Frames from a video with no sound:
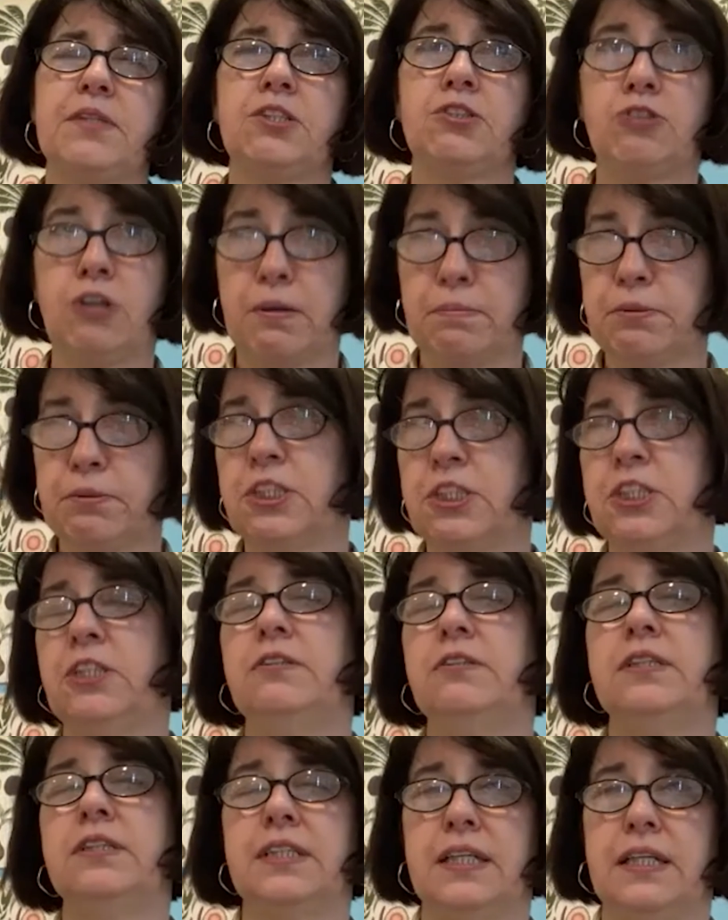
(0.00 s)

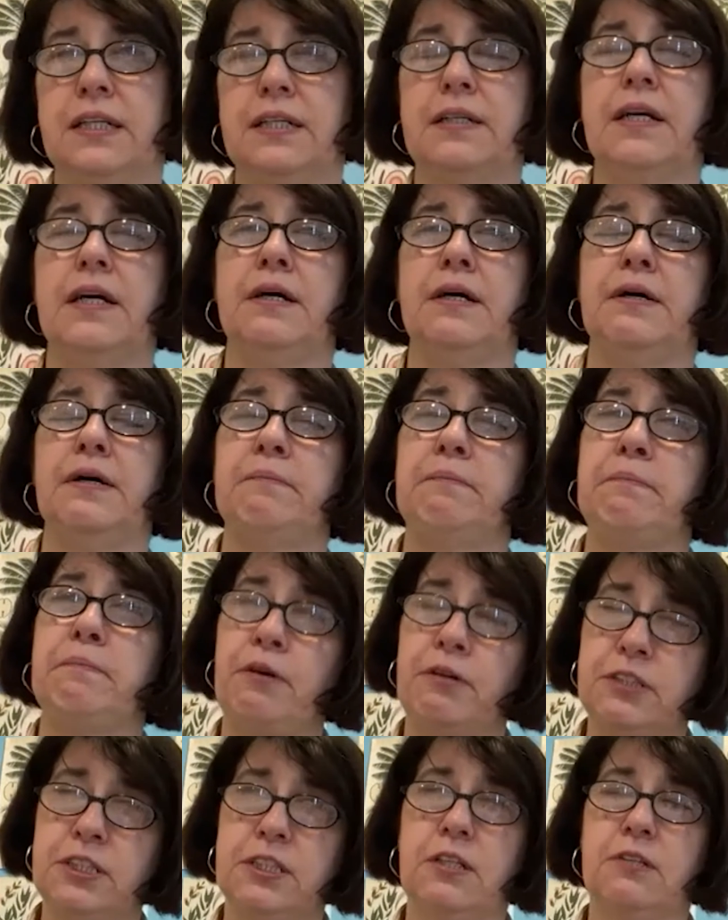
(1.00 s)
troubleshooting
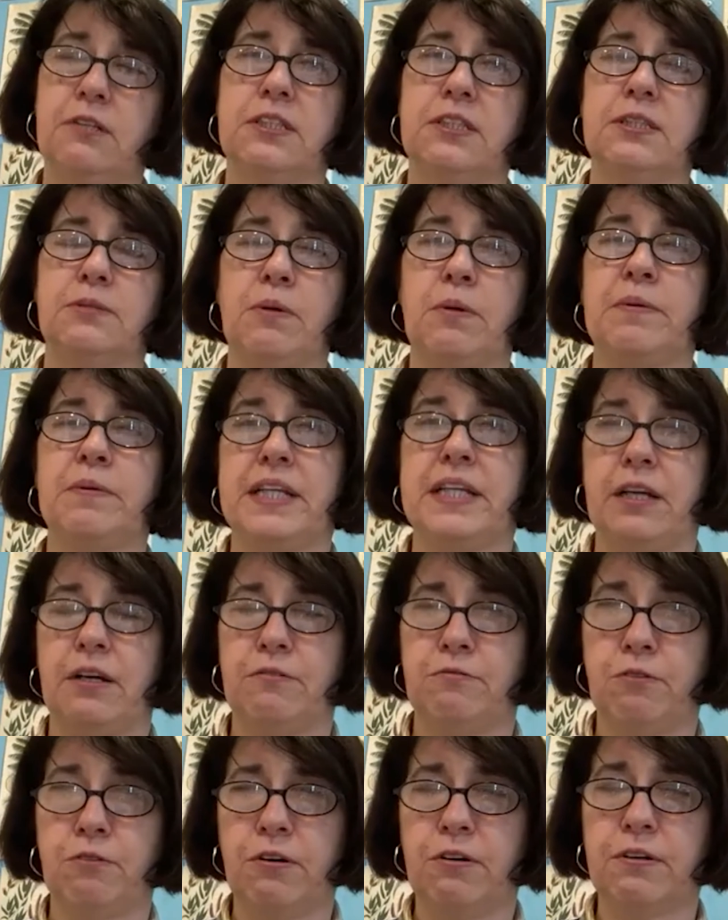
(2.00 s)
protocols as well when they go
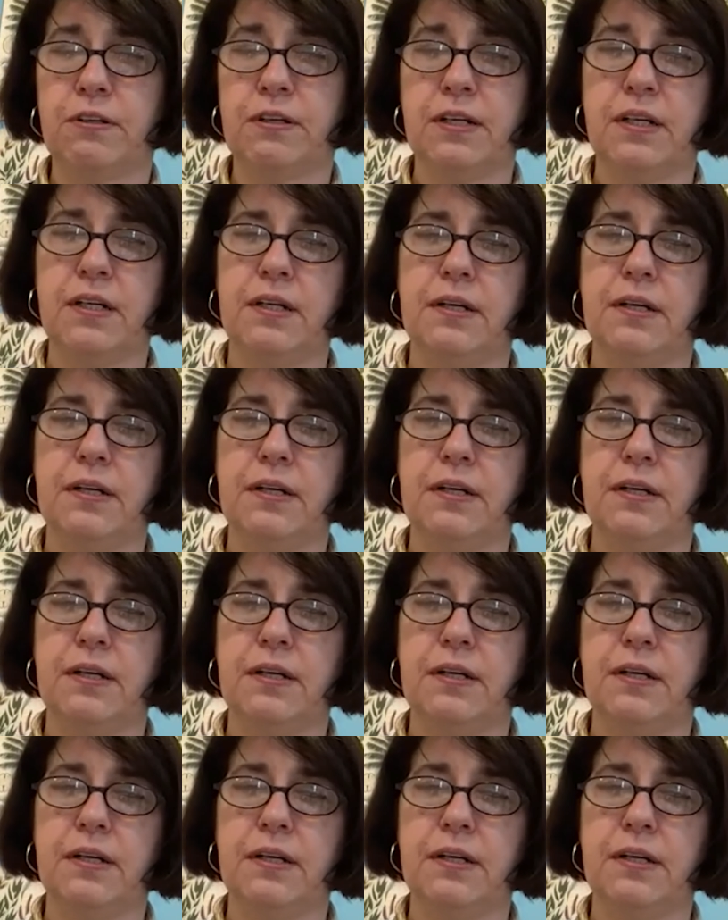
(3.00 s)
wrong.